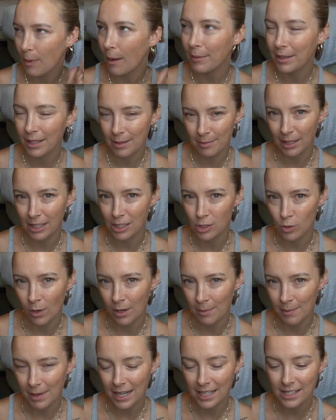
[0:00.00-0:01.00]
probably gonna be like
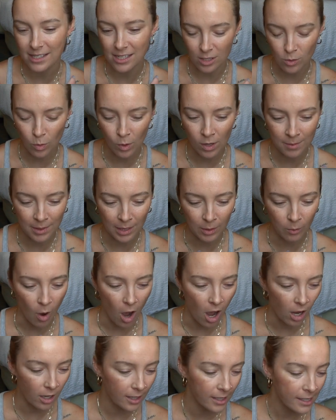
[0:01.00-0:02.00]
20 minutes, a 20 minute
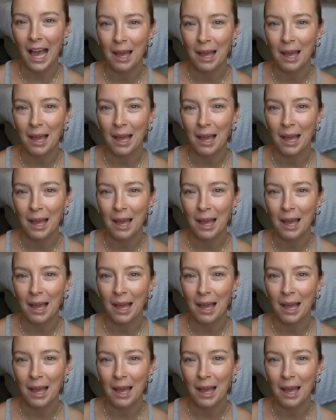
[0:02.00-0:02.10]
walk.